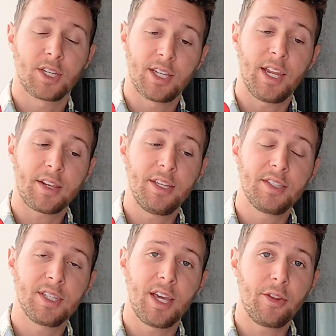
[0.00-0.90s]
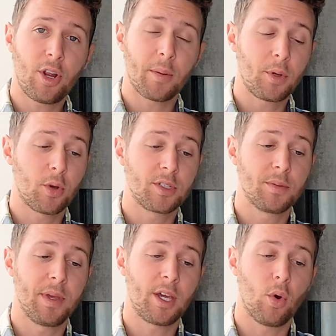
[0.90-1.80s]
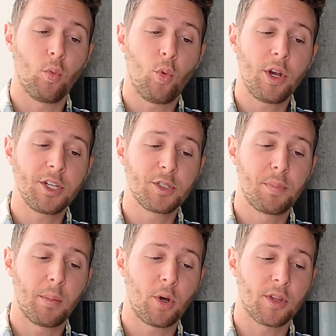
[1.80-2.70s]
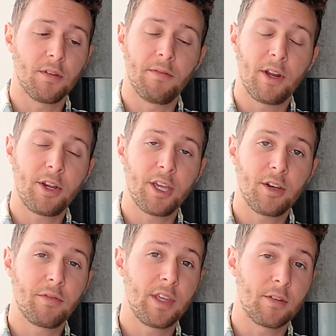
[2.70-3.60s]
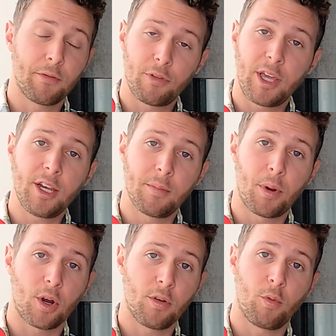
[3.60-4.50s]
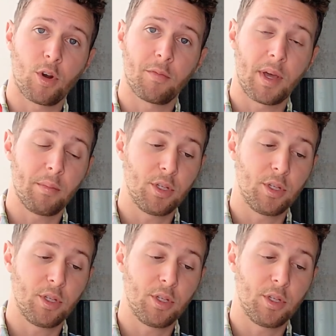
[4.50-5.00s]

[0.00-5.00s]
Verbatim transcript: To connect these together, I'm going to make a one inch bubble on the very end of the inflated part of one of my